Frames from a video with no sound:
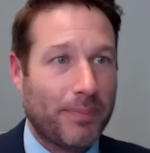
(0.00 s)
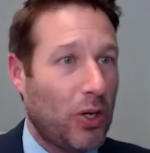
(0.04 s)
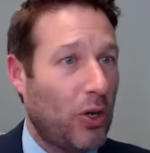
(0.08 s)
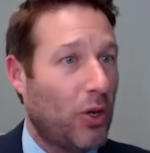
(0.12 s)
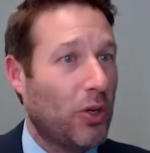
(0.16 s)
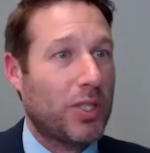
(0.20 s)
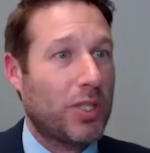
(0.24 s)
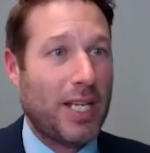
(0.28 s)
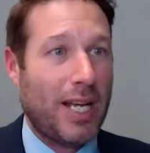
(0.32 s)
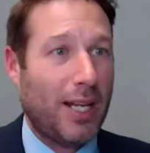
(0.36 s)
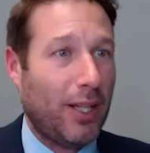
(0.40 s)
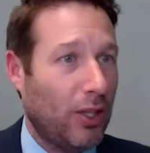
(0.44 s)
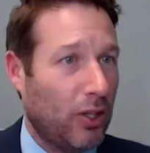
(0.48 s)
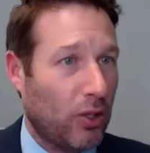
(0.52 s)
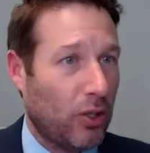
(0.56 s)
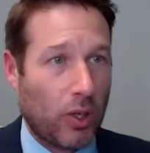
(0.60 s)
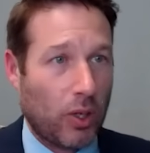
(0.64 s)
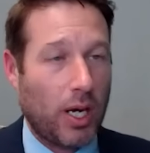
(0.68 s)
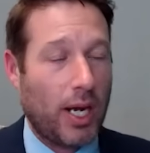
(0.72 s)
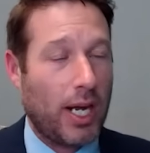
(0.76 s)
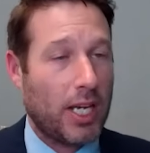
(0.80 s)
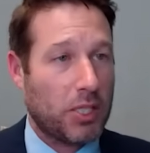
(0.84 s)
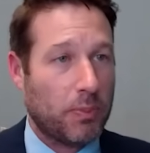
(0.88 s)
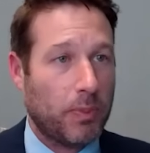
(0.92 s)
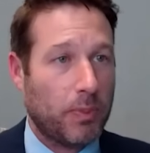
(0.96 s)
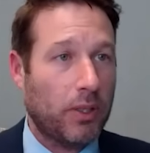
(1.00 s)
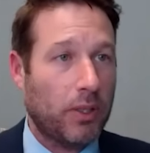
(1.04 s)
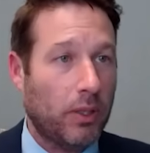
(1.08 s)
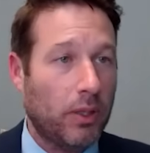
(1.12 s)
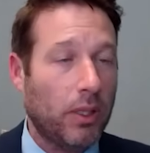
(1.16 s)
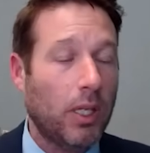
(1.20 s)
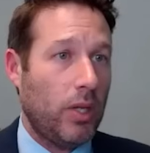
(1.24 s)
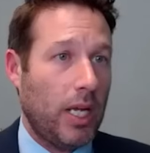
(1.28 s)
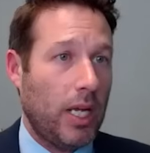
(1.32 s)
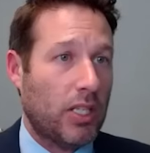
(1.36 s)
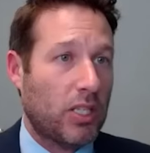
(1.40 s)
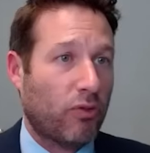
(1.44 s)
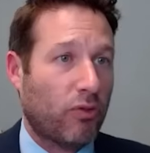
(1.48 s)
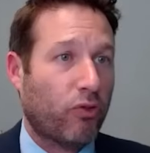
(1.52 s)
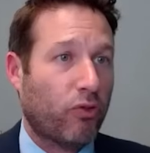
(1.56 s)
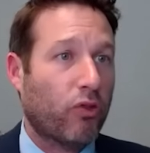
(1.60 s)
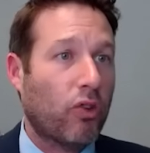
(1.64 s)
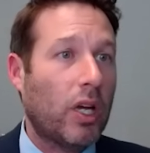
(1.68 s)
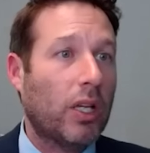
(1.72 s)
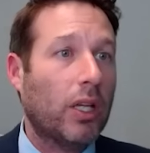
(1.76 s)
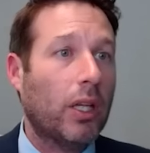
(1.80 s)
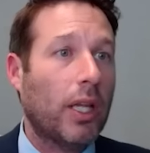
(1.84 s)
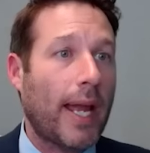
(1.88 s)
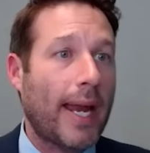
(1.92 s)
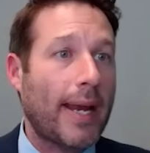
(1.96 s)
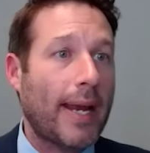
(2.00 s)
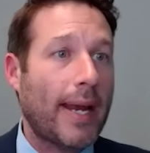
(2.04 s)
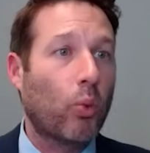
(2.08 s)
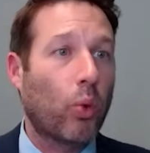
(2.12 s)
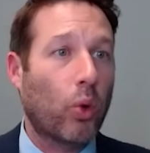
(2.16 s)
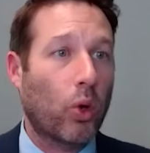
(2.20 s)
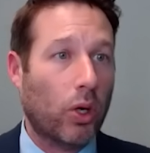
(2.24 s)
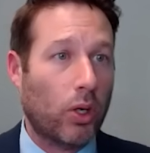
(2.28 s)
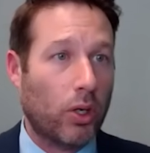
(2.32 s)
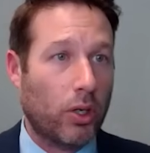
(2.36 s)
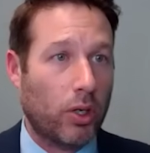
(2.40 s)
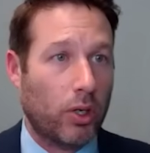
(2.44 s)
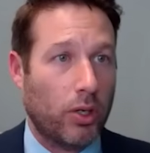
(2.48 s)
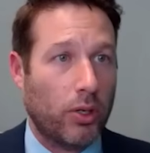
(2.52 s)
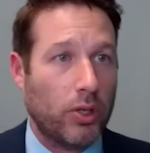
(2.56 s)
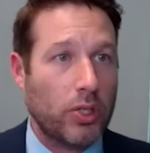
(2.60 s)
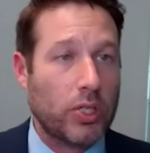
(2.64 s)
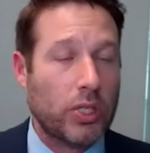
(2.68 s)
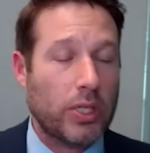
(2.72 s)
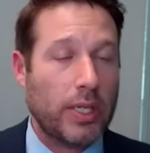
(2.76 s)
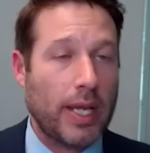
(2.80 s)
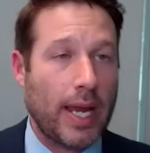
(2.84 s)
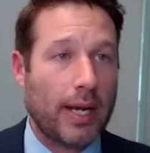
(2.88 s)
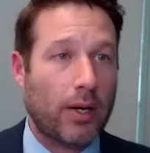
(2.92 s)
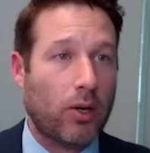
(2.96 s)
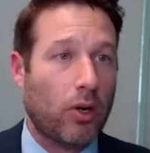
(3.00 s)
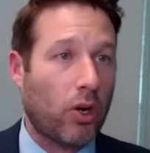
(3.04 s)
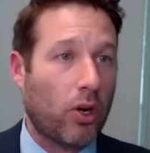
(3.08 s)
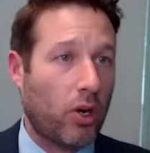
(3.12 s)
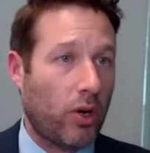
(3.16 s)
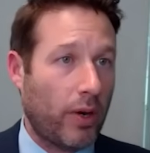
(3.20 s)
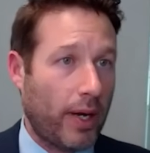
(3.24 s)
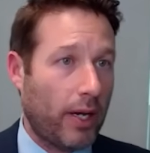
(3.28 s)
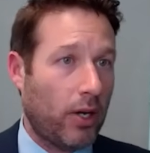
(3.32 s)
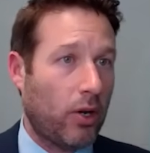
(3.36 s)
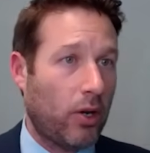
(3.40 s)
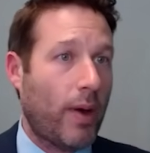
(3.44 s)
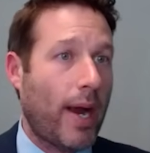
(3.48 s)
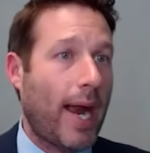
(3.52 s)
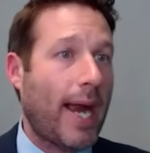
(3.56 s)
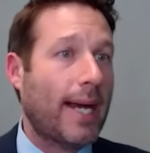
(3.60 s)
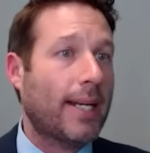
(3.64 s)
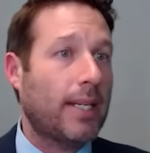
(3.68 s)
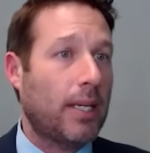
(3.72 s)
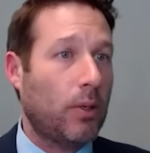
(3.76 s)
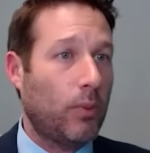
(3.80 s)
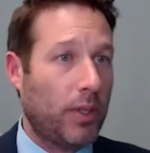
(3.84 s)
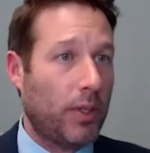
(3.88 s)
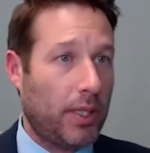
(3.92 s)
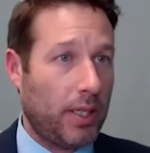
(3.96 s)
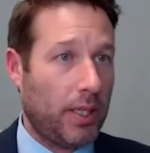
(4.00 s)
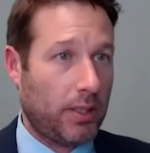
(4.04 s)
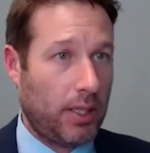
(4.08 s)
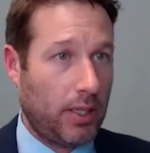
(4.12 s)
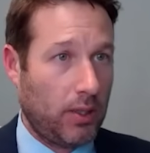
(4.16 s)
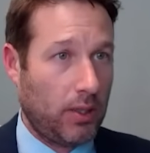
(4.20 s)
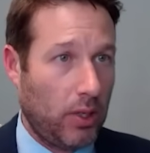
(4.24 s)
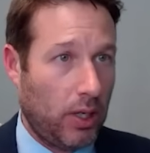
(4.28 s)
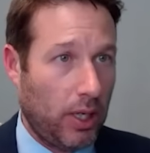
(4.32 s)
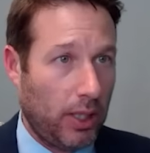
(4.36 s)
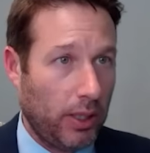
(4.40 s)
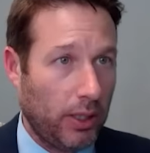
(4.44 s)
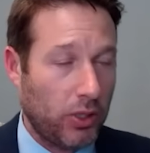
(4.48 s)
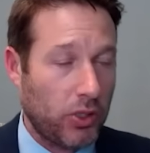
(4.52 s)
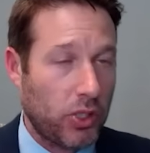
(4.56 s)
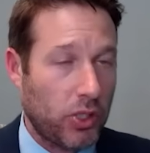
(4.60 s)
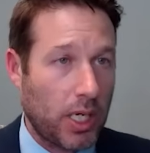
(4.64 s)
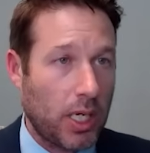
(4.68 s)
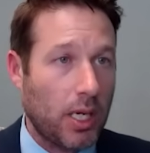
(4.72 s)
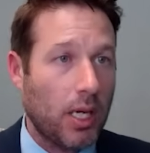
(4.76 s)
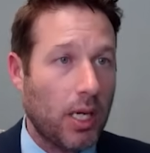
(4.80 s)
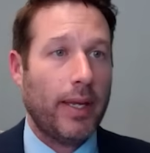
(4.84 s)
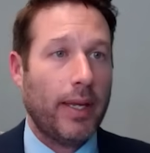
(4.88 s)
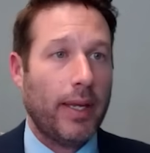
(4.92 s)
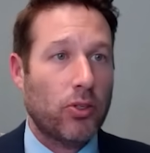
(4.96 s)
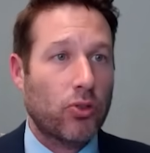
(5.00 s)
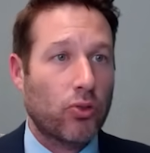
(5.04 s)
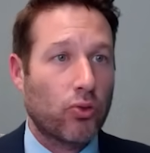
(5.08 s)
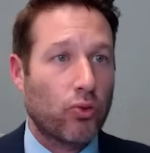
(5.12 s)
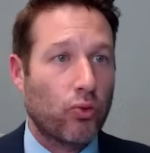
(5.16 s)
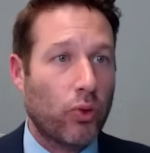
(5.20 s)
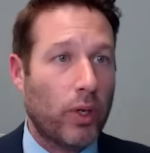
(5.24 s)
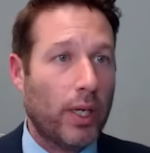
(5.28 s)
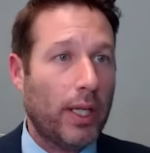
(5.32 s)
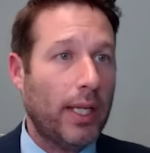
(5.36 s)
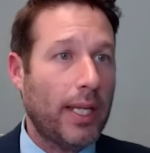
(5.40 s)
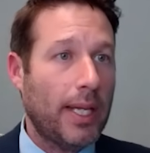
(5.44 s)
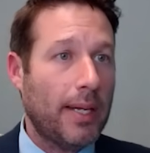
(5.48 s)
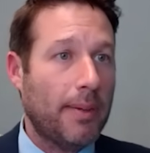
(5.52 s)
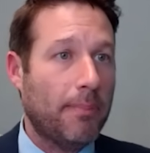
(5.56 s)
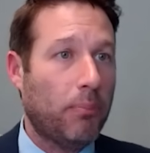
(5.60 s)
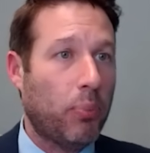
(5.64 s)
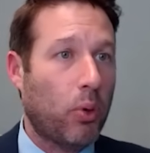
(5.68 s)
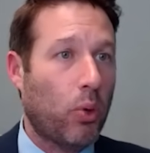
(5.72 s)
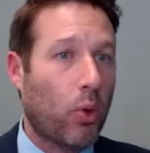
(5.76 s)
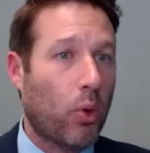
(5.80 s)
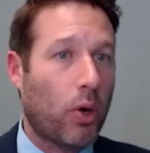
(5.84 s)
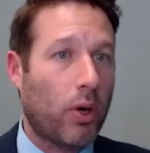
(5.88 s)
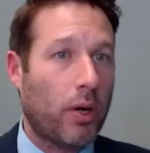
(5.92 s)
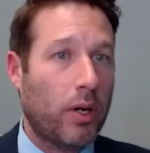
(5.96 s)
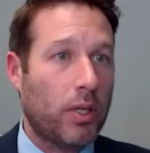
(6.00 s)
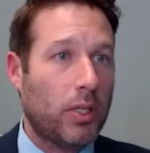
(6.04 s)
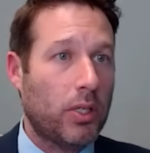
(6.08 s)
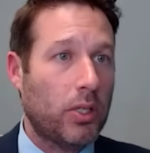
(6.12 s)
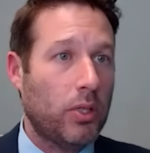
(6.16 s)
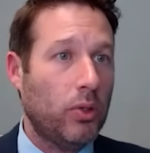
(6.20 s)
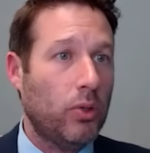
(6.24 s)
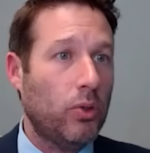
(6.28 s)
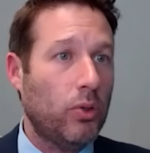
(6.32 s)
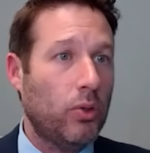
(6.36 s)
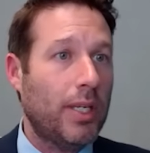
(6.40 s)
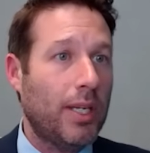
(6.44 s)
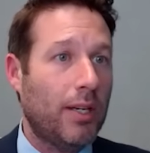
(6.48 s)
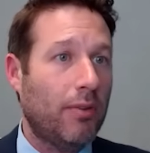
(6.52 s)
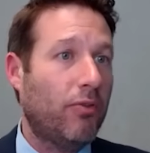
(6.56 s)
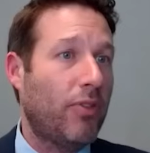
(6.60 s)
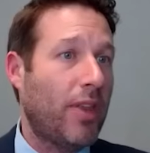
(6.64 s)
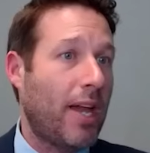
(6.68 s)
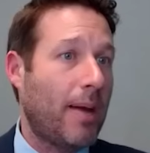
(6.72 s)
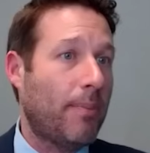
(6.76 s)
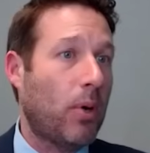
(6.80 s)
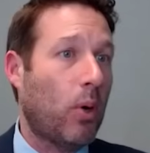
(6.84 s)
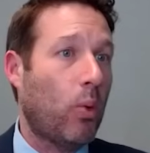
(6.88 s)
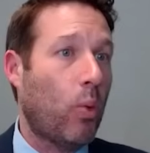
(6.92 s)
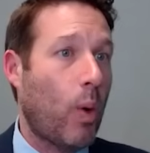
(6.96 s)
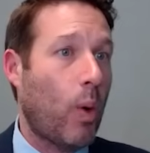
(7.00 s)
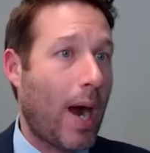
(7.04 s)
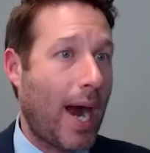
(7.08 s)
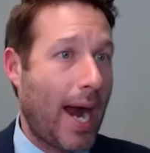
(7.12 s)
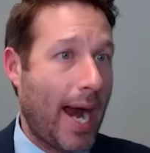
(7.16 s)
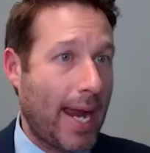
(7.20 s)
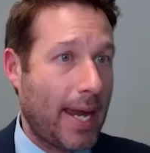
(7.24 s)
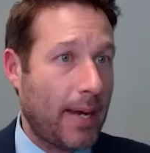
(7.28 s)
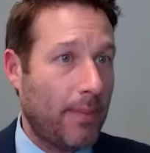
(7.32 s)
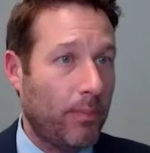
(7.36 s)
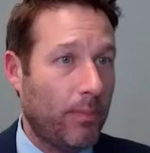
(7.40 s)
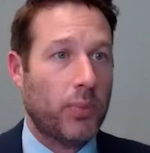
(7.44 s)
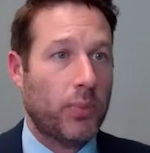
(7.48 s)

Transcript: a hotel or a hospital. It's frontline workers that are interacting with the technology. It's really important to give them a why,